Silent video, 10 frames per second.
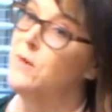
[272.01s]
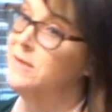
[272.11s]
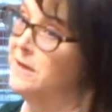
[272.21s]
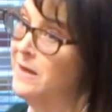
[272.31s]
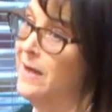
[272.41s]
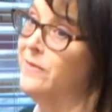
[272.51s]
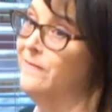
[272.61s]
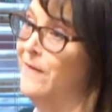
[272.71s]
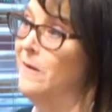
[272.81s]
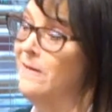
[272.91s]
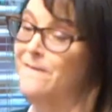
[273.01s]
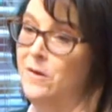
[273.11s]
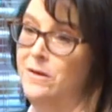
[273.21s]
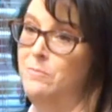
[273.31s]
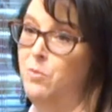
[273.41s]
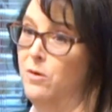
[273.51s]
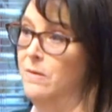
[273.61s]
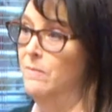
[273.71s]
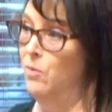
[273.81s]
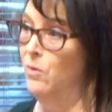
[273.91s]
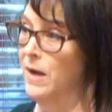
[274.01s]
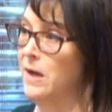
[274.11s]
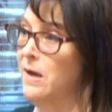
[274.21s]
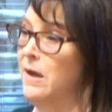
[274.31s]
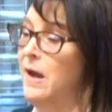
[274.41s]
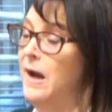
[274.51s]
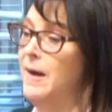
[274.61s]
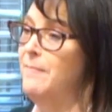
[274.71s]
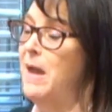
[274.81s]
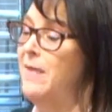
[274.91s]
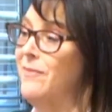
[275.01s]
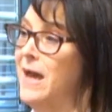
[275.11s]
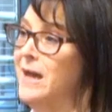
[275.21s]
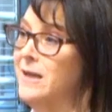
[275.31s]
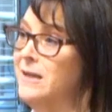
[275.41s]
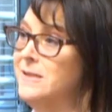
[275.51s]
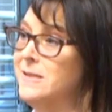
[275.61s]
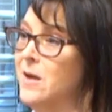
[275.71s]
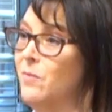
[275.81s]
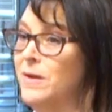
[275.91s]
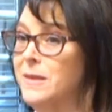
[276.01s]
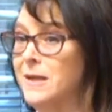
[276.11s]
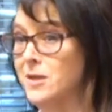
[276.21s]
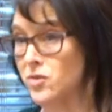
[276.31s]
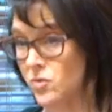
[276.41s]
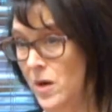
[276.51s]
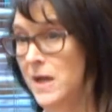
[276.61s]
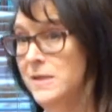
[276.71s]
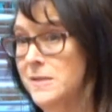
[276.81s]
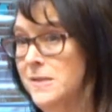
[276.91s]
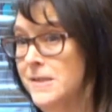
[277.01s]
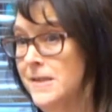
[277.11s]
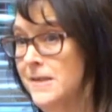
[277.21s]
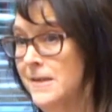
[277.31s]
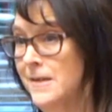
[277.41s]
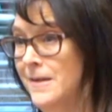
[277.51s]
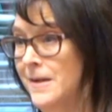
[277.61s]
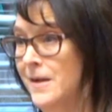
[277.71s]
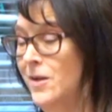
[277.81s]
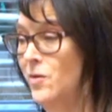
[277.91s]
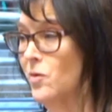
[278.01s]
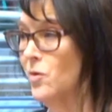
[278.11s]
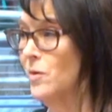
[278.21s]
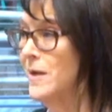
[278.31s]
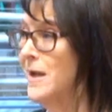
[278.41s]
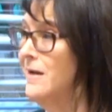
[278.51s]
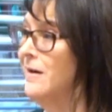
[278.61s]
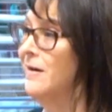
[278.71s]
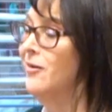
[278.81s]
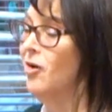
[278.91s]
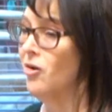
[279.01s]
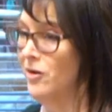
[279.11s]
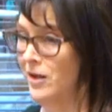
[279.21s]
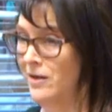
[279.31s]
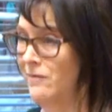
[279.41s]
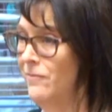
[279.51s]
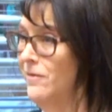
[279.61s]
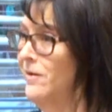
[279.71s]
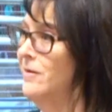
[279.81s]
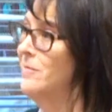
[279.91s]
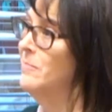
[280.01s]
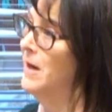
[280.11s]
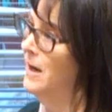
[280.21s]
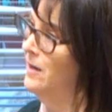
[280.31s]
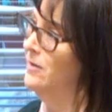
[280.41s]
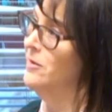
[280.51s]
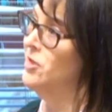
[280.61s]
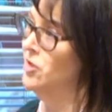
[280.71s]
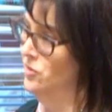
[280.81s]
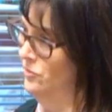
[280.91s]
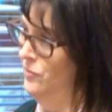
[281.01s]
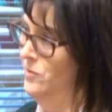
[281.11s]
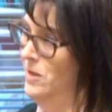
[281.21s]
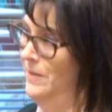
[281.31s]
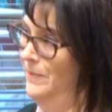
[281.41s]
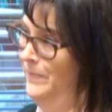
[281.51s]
raise another very, very important point, and that is that within a trust, you create a guardian for your minor children.